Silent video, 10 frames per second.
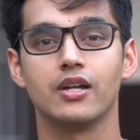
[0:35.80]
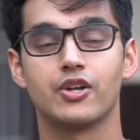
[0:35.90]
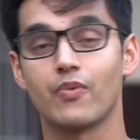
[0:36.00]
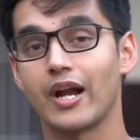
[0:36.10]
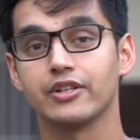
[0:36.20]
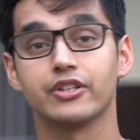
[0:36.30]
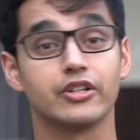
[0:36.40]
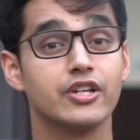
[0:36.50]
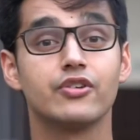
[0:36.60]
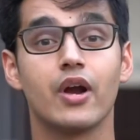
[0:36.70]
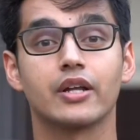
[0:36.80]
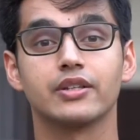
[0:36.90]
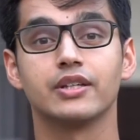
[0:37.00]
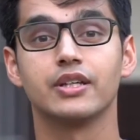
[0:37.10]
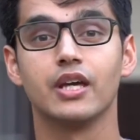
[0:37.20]
directly or
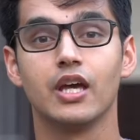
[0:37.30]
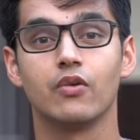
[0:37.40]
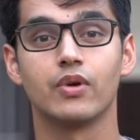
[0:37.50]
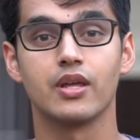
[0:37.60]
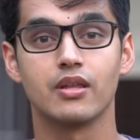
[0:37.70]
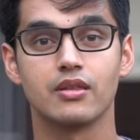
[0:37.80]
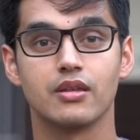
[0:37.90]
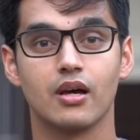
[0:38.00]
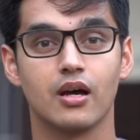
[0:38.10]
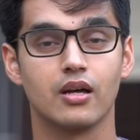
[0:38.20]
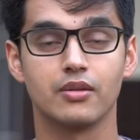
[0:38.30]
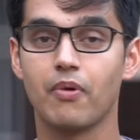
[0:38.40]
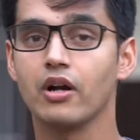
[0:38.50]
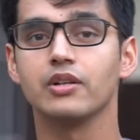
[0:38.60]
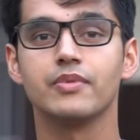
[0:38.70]
indirectly with the
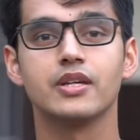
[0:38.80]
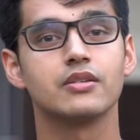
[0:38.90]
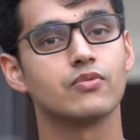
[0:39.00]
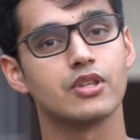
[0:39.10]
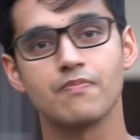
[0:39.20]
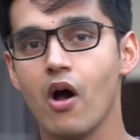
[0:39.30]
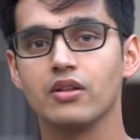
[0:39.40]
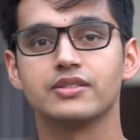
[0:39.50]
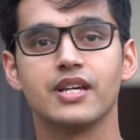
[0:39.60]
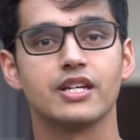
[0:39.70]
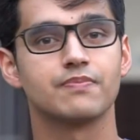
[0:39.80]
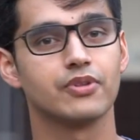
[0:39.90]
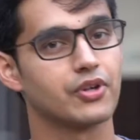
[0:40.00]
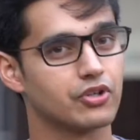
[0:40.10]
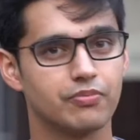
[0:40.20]
parliament, with politics,
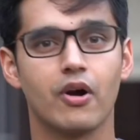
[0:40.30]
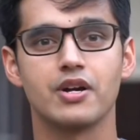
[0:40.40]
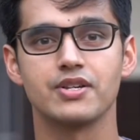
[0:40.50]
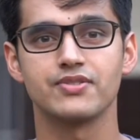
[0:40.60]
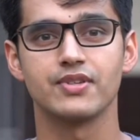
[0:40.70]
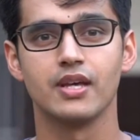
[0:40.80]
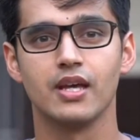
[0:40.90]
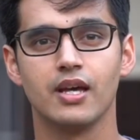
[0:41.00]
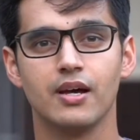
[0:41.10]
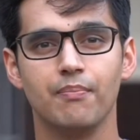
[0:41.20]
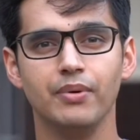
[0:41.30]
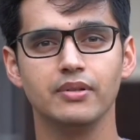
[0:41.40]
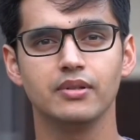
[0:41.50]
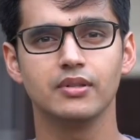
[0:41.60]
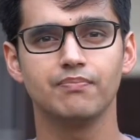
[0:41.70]
political parties. But
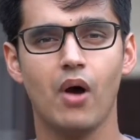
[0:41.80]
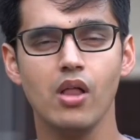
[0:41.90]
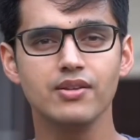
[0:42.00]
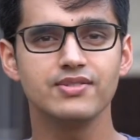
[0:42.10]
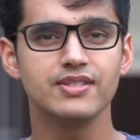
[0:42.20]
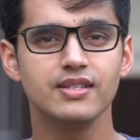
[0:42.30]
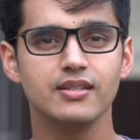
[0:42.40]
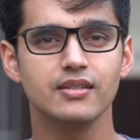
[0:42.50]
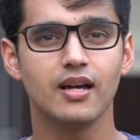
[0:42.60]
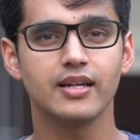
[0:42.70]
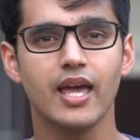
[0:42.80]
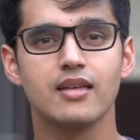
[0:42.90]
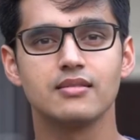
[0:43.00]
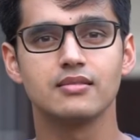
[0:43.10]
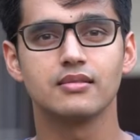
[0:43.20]
policy,
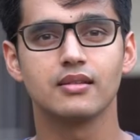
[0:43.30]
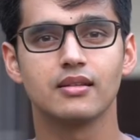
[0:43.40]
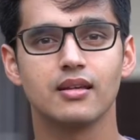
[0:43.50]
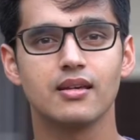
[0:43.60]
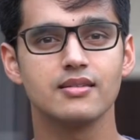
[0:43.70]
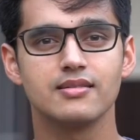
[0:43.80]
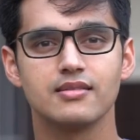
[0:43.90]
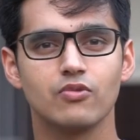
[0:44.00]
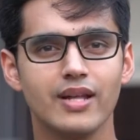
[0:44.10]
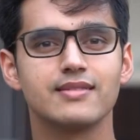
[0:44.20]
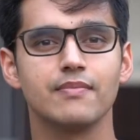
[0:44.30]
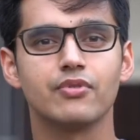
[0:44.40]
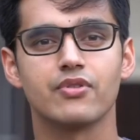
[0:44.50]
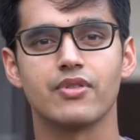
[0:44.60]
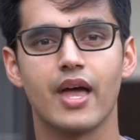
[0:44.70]
again, is quite
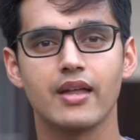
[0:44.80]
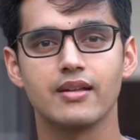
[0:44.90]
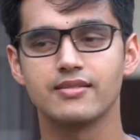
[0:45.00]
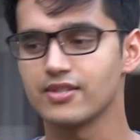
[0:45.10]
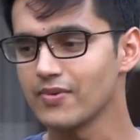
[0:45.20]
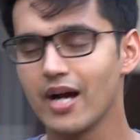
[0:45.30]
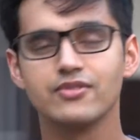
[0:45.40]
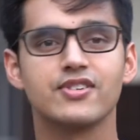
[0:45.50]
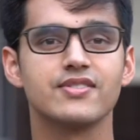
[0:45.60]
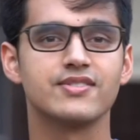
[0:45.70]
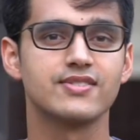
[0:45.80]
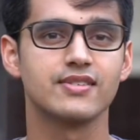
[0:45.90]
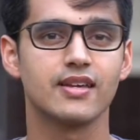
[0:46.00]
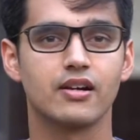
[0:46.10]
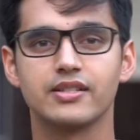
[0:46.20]
simpler than that. It surrounds
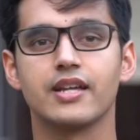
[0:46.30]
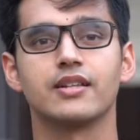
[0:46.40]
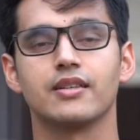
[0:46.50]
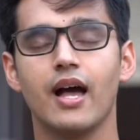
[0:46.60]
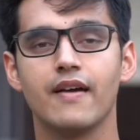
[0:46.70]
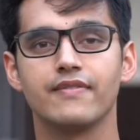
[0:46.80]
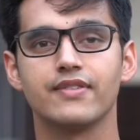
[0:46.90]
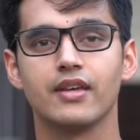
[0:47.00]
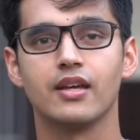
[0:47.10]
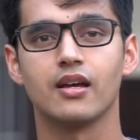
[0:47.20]
us in our daily lives.